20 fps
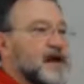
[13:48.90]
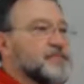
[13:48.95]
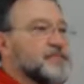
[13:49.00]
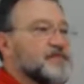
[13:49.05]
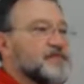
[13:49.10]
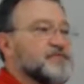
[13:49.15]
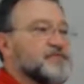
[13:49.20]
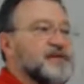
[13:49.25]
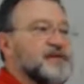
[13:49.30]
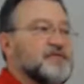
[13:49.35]
I
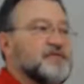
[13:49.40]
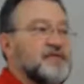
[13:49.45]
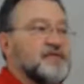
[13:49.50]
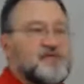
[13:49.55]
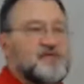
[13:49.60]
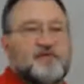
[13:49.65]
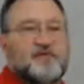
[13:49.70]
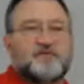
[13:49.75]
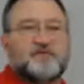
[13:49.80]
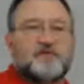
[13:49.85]
might forget
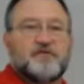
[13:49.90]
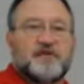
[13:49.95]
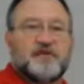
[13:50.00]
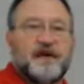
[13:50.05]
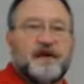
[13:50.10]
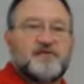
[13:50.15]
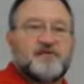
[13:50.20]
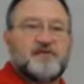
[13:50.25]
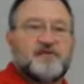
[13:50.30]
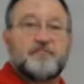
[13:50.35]
that it's
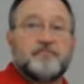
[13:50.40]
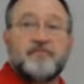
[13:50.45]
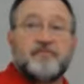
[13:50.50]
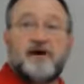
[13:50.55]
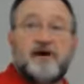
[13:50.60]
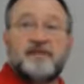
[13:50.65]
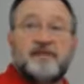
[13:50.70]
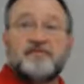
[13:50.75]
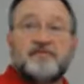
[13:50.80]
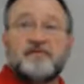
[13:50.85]
sulfuric acid,
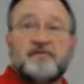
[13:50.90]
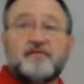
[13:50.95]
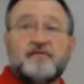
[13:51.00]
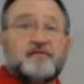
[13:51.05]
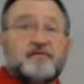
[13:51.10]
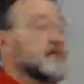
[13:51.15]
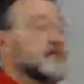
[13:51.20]
but